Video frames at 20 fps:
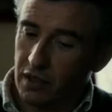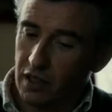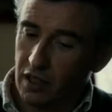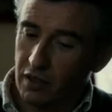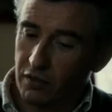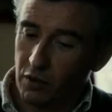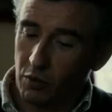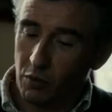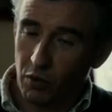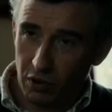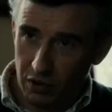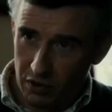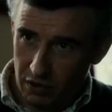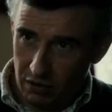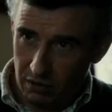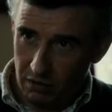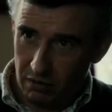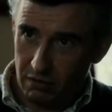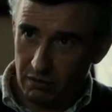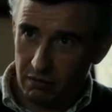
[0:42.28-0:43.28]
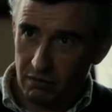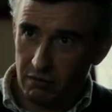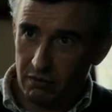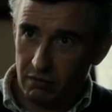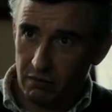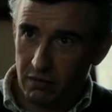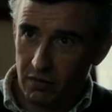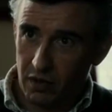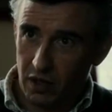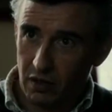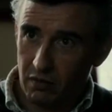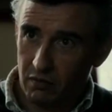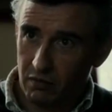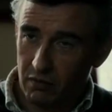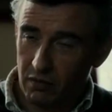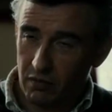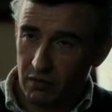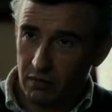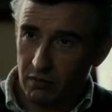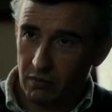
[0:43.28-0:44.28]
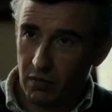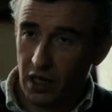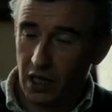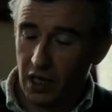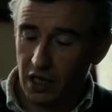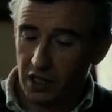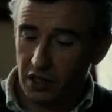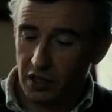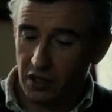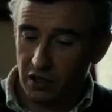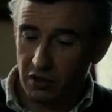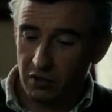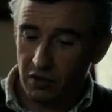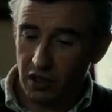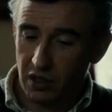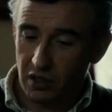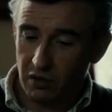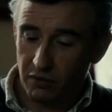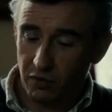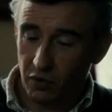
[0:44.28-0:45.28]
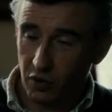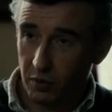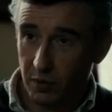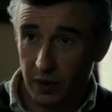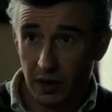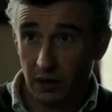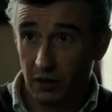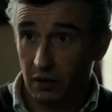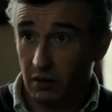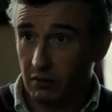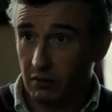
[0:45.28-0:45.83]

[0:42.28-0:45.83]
If you want. My editors agreed to foot the bill.